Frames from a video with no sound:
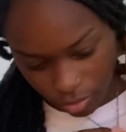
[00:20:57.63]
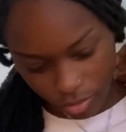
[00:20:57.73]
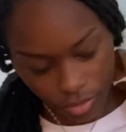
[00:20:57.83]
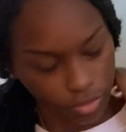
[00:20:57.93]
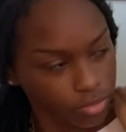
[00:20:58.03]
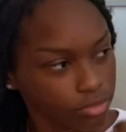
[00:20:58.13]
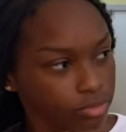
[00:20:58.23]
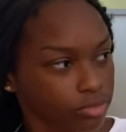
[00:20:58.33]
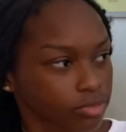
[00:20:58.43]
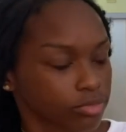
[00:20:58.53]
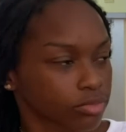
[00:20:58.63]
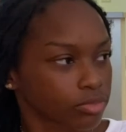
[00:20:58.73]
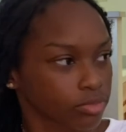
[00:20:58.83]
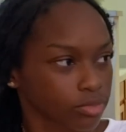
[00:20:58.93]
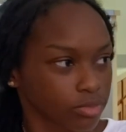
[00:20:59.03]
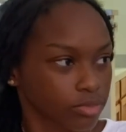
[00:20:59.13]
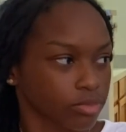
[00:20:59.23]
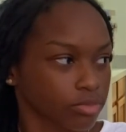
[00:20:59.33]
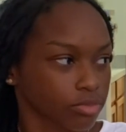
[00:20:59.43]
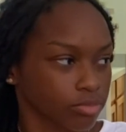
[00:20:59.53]

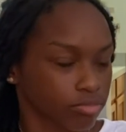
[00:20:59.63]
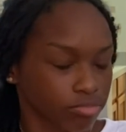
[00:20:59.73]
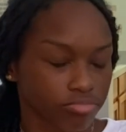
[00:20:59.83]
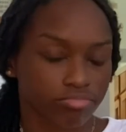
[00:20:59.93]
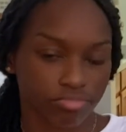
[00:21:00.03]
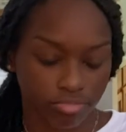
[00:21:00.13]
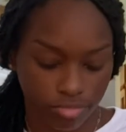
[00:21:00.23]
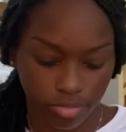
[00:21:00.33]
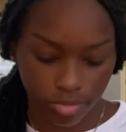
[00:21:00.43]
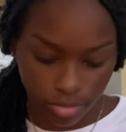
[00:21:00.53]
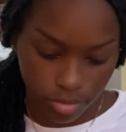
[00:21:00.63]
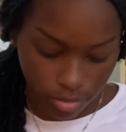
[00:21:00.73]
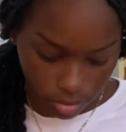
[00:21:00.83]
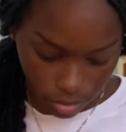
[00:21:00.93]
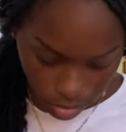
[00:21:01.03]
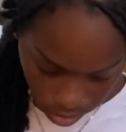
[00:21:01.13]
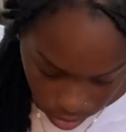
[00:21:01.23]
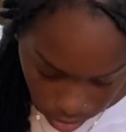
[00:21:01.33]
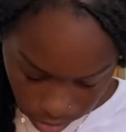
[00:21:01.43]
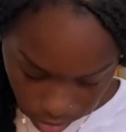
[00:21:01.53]

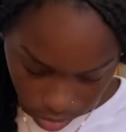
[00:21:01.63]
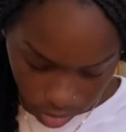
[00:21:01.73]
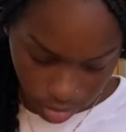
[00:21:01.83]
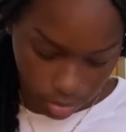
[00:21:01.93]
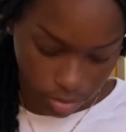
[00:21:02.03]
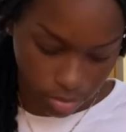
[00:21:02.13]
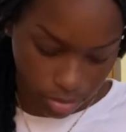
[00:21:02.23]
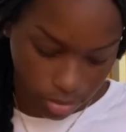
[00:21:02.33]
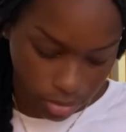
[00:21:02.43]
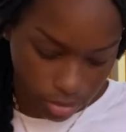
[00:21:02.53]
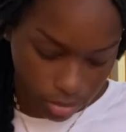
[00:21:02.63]
(silent)